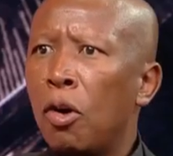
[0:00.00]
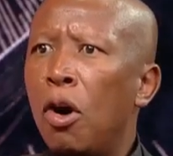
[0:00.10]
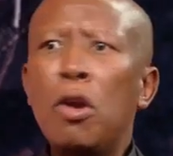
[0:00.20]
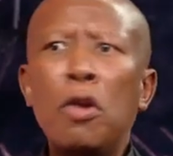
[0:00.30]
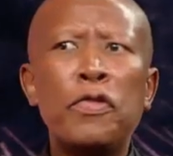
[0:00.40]

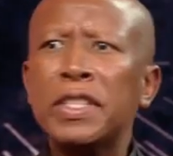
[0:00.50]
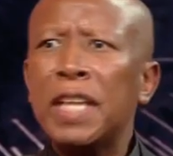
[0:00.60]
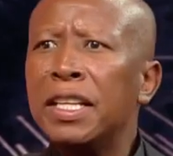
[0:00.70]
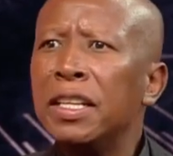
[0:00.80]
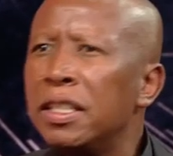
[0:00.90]
All of a
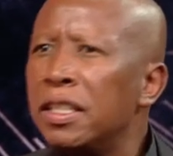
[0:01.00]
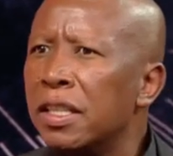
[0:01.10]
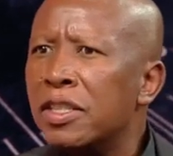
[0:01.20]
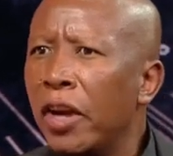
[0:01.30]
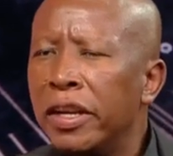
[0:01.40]
sudden it
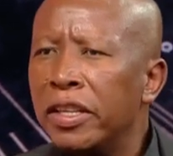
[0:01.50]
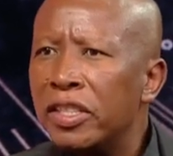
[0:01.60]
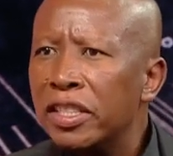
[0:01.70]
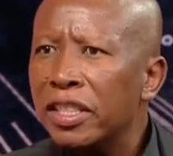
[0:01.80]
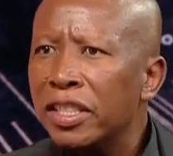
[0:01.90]
has
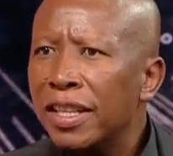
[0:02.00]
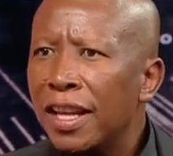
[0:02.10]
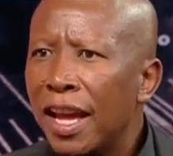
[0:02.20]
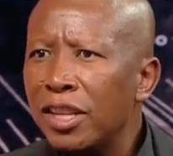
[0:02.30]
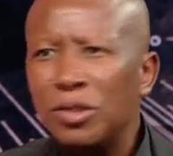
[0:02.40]
changed.
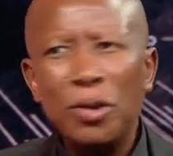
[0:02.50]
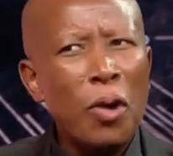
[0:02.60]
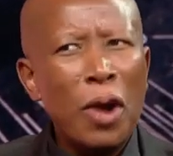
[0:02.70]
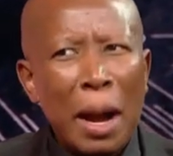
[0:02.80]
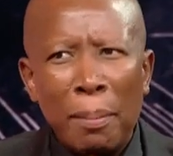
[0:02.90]
It's no
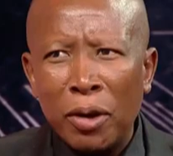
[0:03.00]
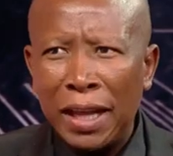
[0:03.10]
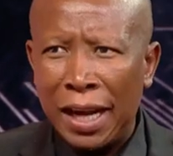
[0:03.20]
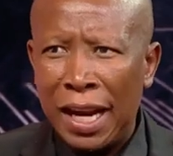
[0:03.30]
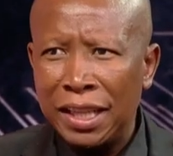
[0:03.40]
longer about
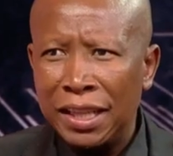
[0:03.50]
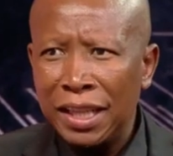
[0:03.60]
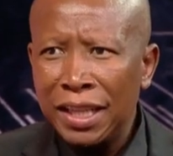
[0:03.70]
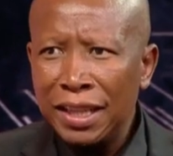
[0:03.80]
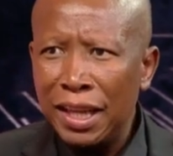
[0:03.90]
the land.
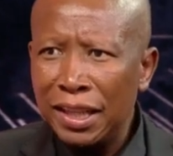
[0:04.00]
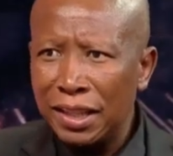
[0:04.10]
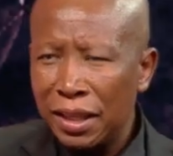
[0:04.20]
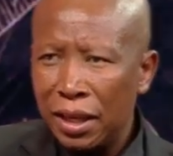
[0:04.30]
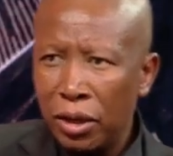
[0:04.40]

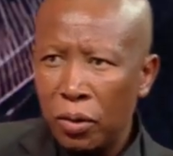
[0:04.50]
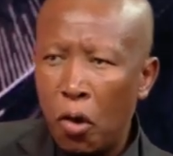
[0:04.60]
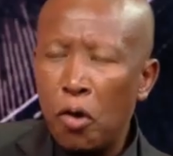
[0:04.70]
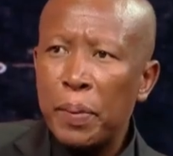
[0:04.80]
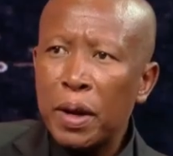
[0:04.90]
This
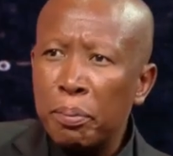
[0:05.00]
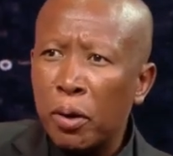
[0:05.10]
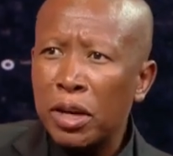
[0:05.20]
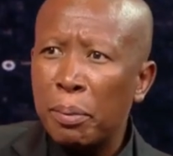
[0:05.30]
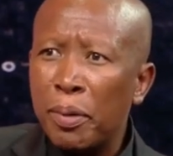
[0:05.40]
open
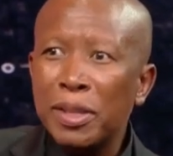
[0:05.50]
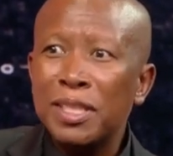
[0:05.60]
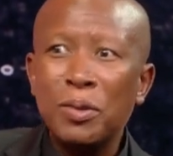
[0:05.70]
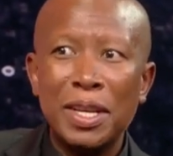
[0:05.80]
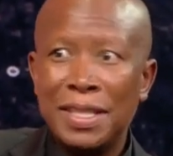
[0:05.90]
border
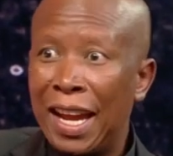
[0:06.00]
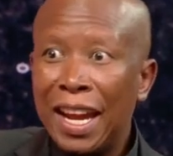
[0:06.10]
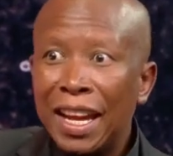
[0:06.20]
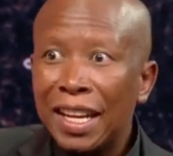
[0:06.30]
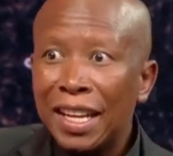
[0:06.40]
policy was there